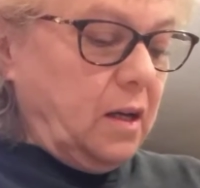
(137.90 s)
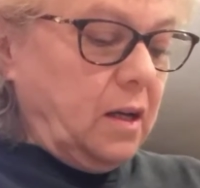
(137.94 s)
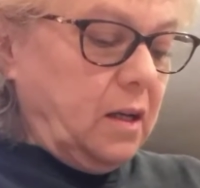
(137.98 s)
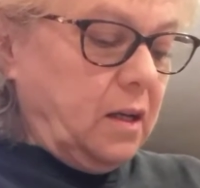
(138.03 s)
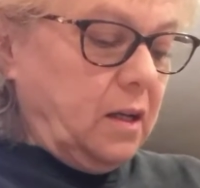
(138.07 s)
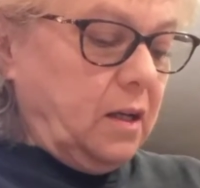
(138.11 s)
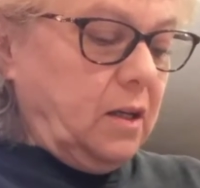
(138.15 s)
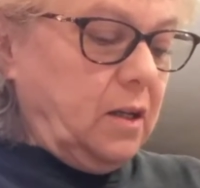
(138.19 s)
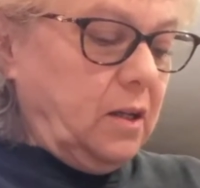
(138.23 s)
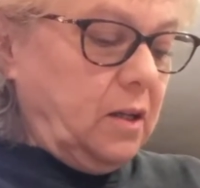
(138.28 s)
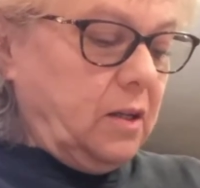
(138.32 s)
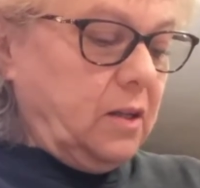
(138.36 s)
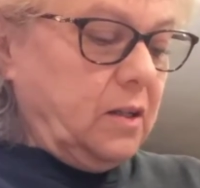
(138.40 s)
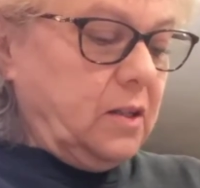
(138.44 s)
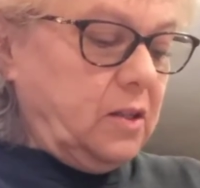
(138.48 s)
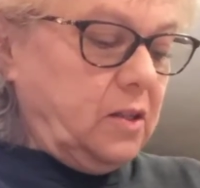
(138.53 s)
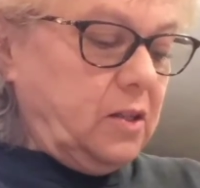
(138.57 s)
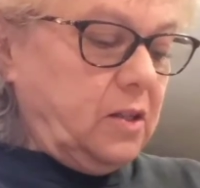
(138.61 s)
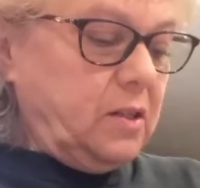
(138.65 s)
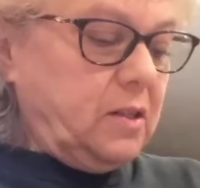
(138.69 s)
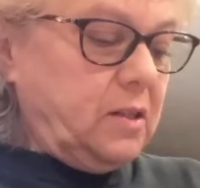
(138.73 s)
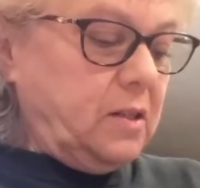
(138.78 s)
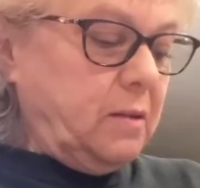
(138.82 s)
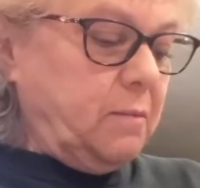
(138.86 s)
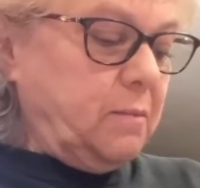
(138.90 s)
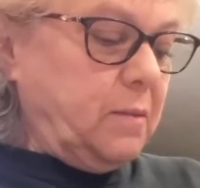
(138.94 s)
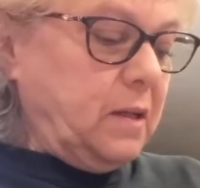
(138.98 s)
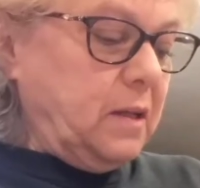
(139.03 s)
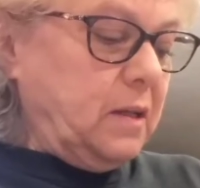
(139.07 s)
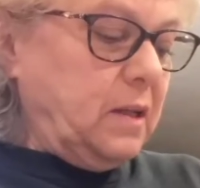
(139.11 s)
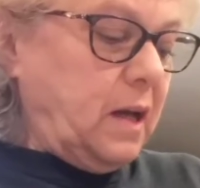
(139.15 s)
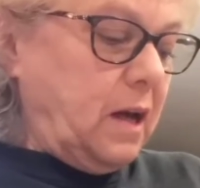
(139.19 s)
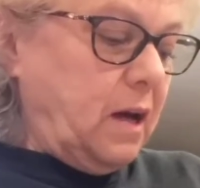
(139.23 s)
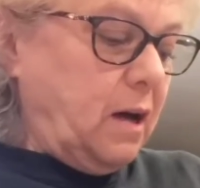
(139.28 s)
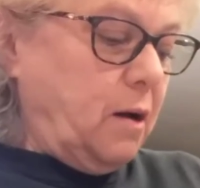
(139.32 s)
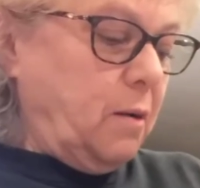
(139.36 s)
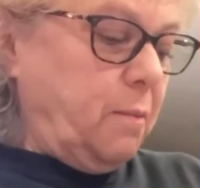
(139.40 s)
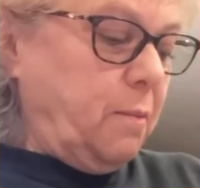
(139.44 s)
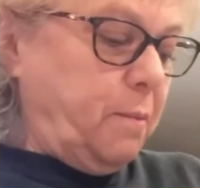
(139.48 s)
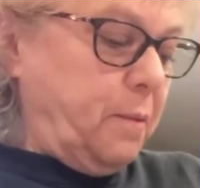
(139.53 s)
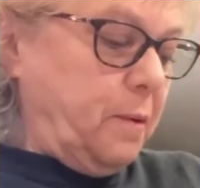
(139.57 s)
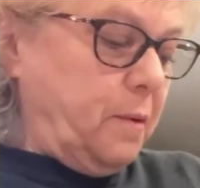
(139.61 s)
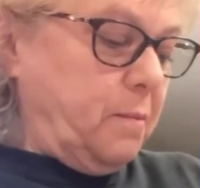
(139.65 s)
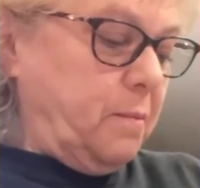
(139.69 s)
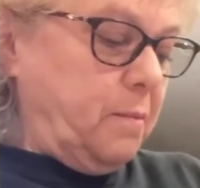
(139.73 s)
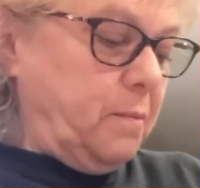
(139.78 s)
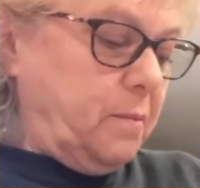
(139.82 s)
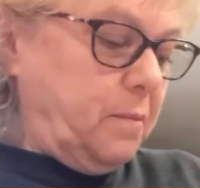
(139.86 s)
You know, it's just something to help
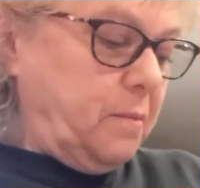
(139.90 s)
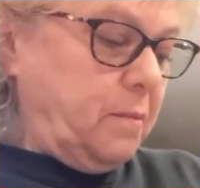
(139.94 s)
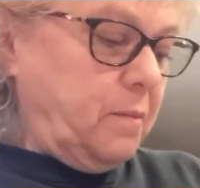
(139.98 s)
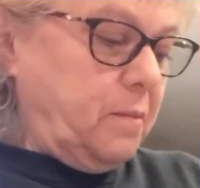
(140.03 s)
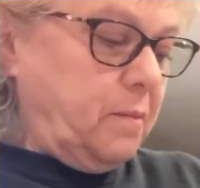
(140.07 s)
them.